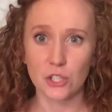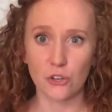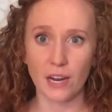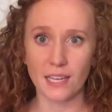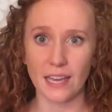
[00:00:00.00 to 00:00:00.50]

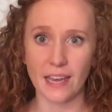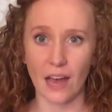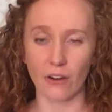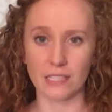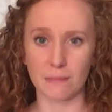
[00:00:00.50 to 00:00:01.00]
cranking
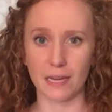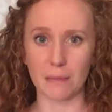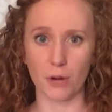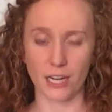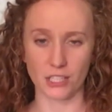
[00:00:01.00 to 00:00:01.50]
out as
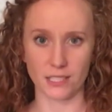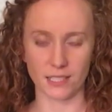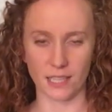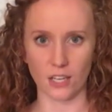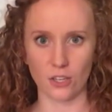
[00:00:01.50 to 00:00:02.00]
many projects
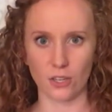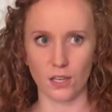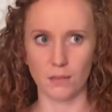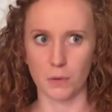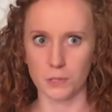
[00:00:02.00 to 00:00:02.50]
as I could.